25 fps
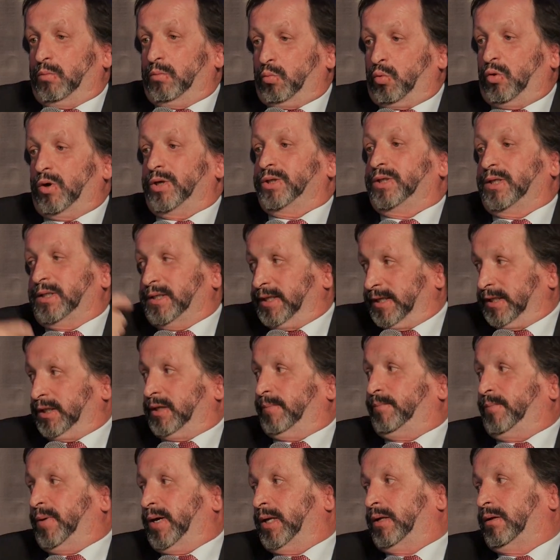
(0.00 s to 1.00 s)
was an
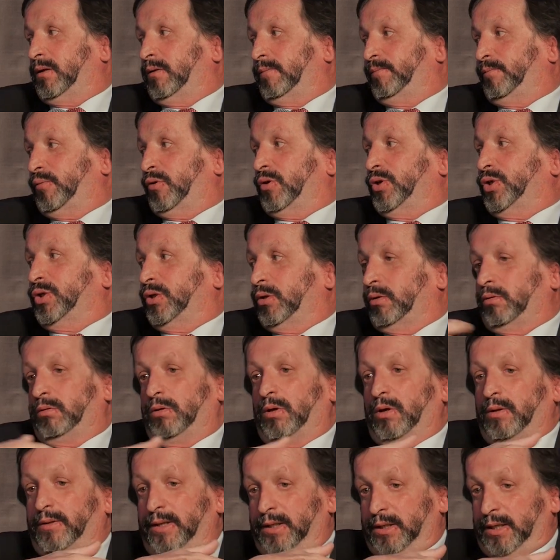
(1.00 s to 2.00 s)
independent person
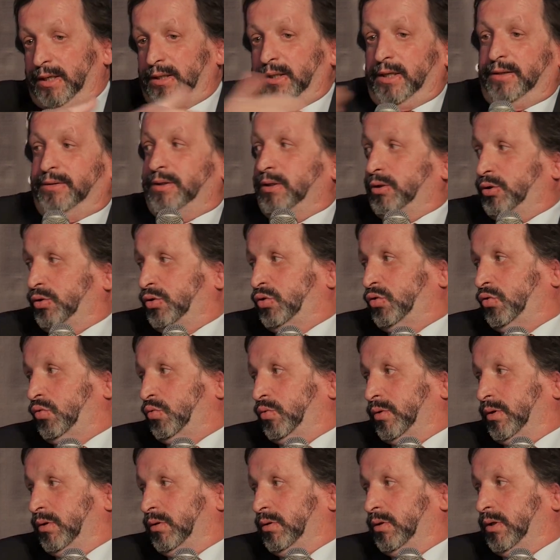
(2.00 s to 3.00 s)
that had nothing to
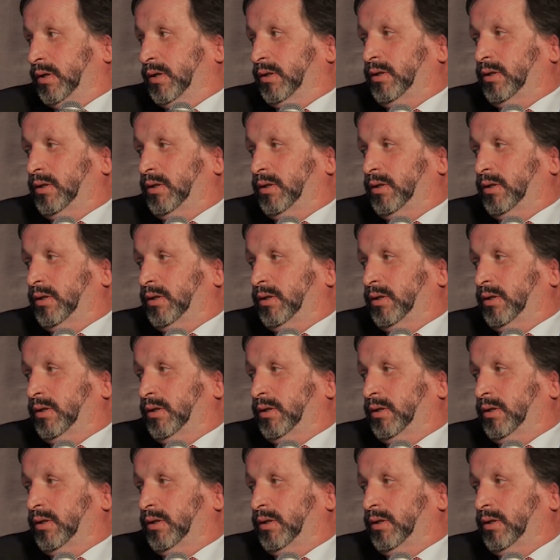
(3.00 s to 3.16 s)
do with,